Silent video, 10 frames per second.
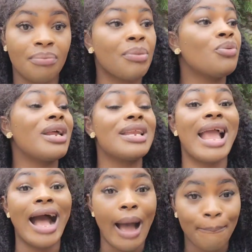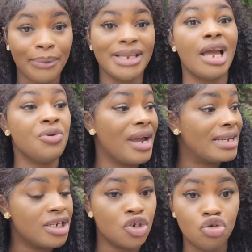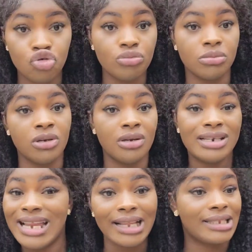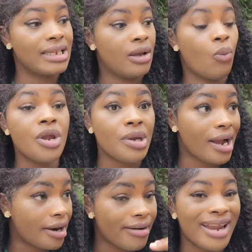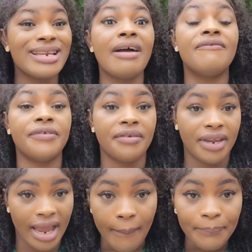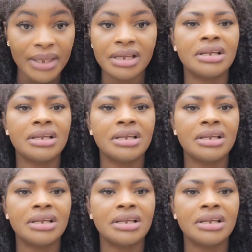People that they are happy that you are in the doom, that when you are crying, they are very happy.